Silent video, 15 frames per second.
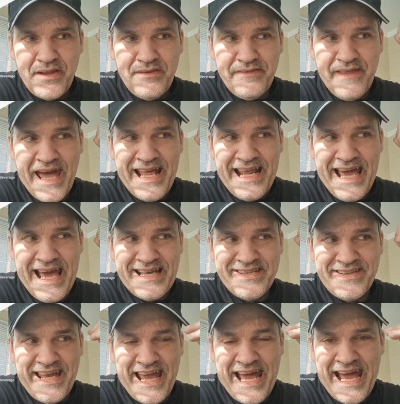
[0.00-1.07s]
That
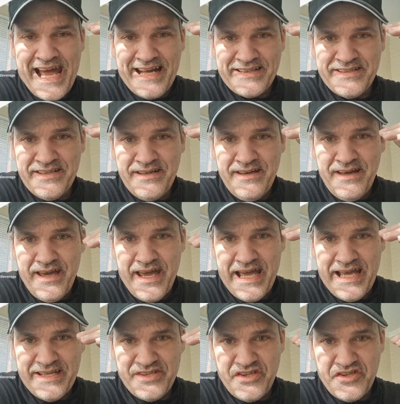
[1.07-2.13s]
has to act
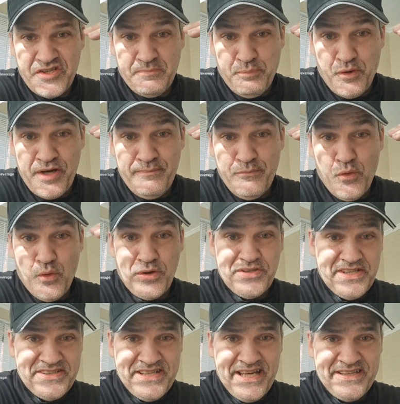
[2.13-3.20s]
as the springboard
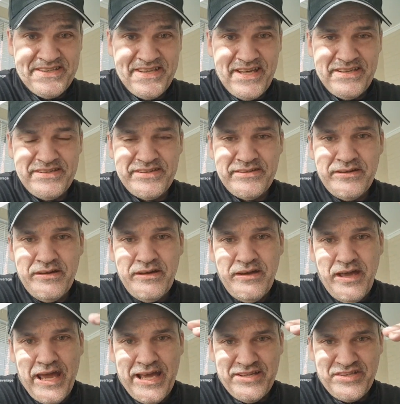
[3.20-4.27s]
to 10 cents
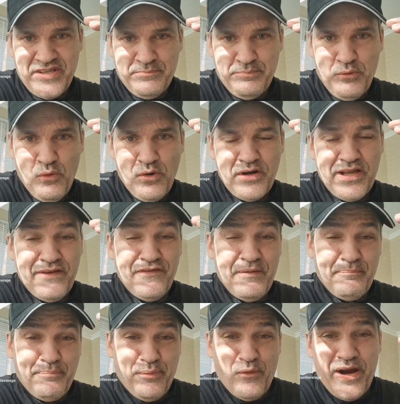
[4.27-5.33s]
as support. If
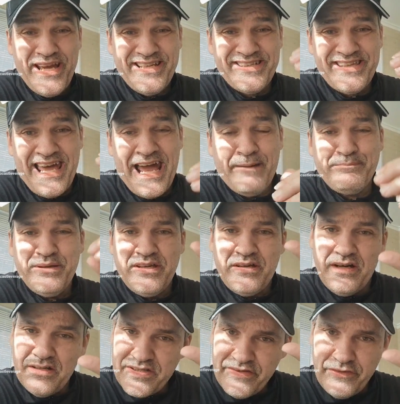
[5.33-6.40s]
it breaks that
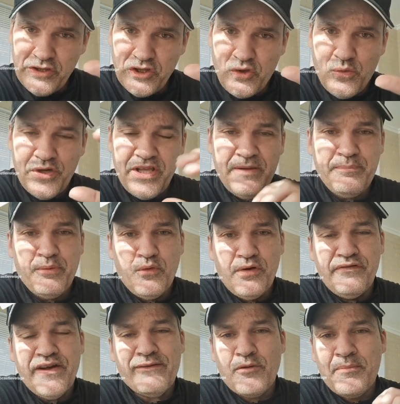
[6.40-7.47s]
because of the liquidity
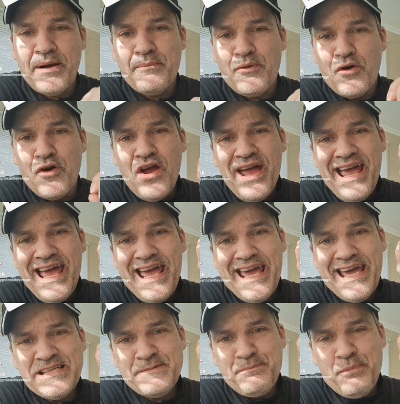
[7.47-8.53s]
pool event, remember,
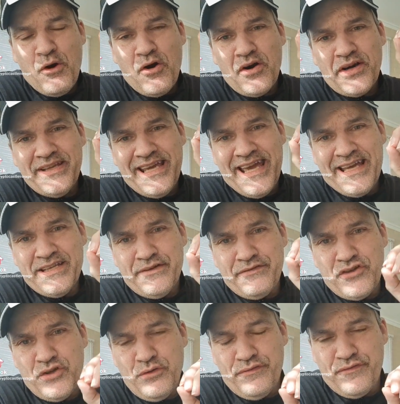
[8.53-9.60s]
HBAR in the end
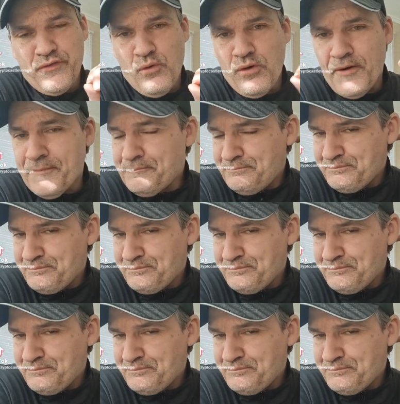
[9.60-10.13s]
of Q4